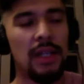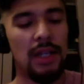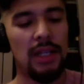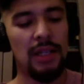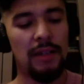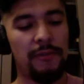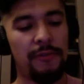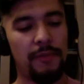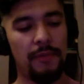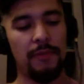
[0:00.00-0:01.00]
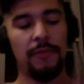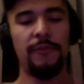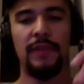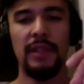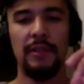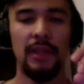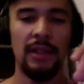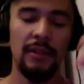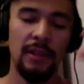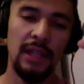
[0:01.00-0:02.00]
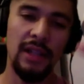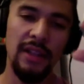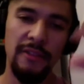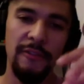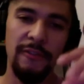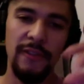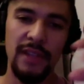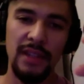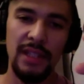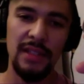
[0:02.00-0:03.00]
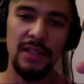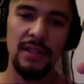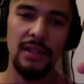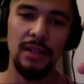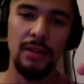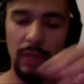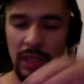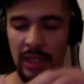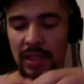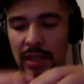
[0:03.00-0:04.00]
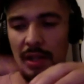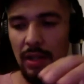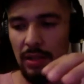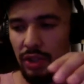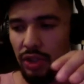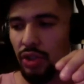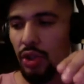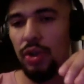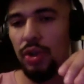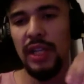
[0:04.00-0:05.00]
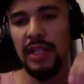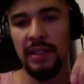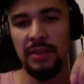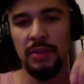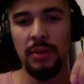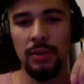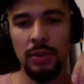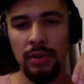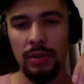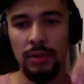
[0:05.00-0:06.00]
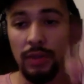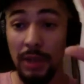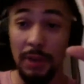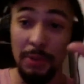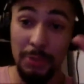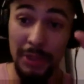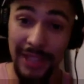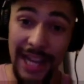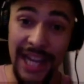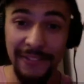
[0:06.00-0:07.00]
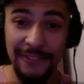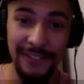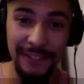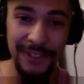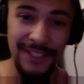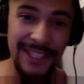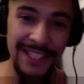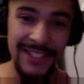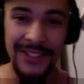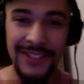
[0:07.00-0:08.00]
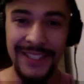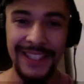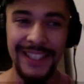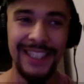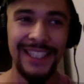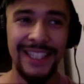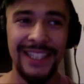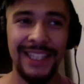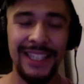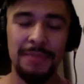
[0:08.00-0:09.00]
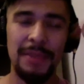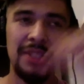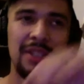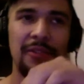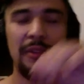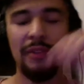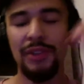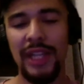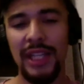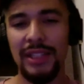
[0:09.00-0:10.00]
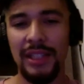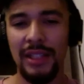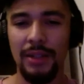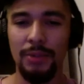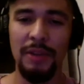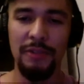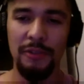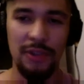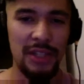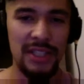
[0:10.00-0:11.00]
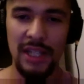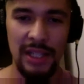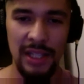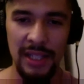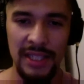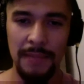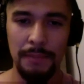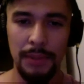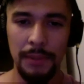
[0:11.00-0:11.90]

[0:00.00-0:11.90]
health and fitness is so connected to the real life, if you say so. Especially if you take the Ruffie for example,